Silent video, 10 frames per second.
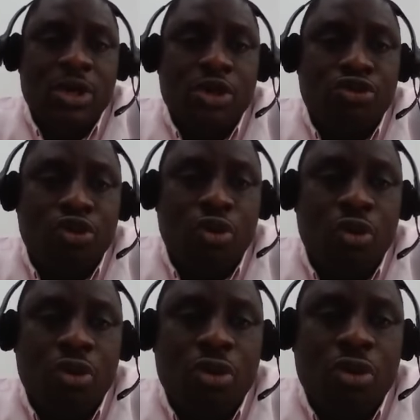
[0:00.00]

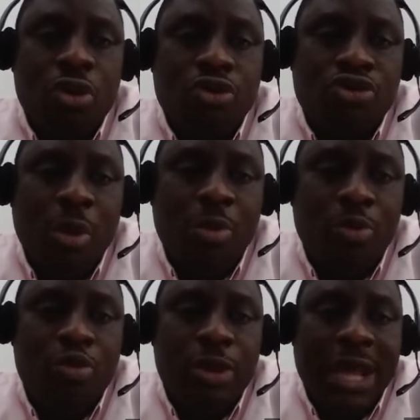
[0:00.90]
So some
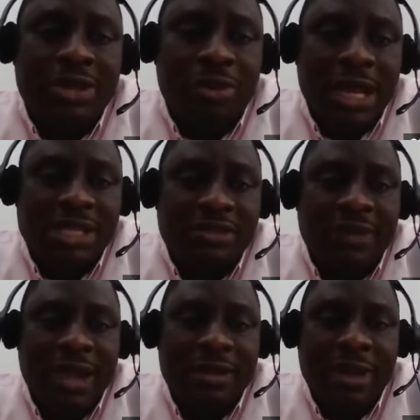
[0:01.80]
people like to
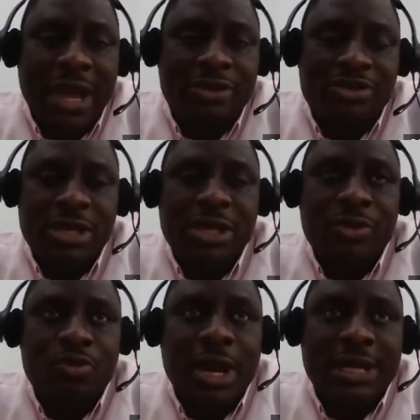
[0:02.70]
classify, right, to say
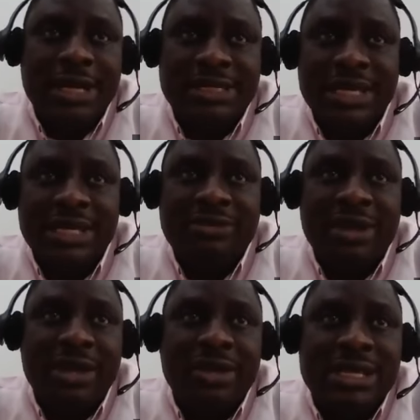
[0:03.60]
who are the executive
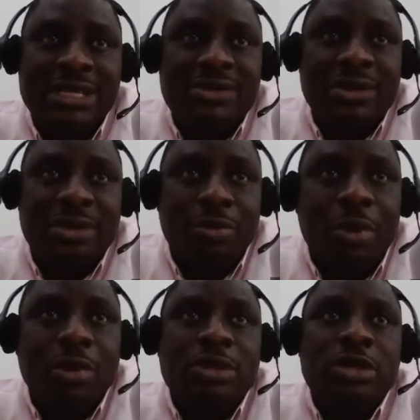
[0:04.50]
directors that sit on the
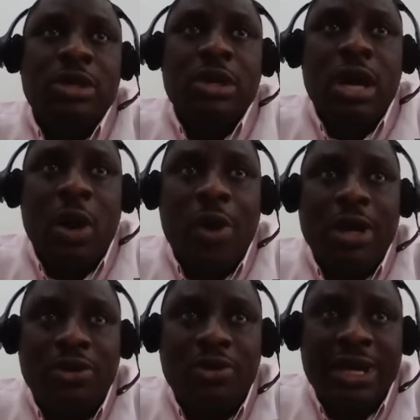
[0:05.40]
board and who are
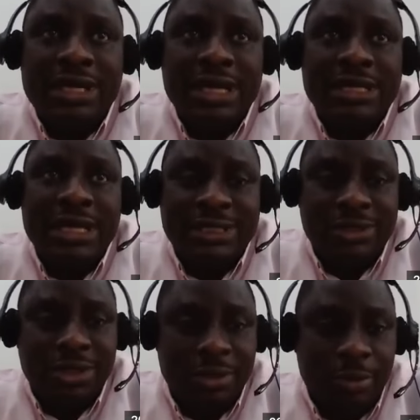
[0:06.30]
the non-execs that
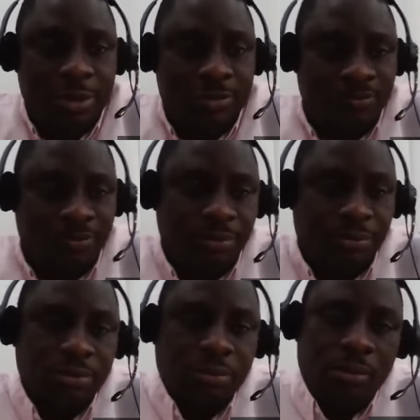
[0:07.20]
sit on the board.
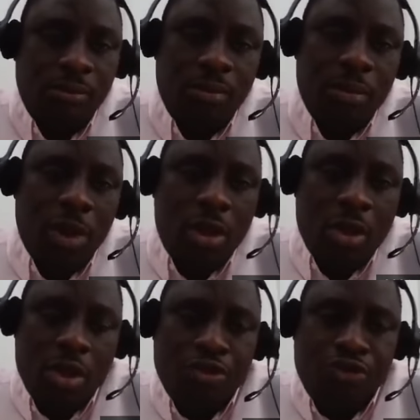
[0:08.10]

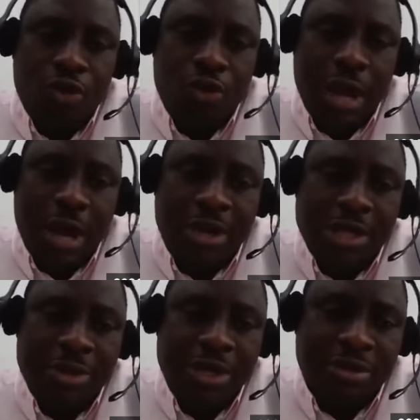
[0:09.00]
So I
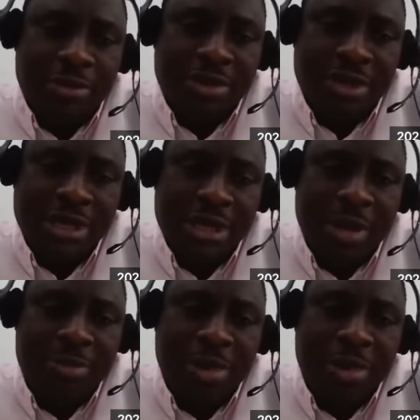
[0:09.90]
wanted to mention something. It may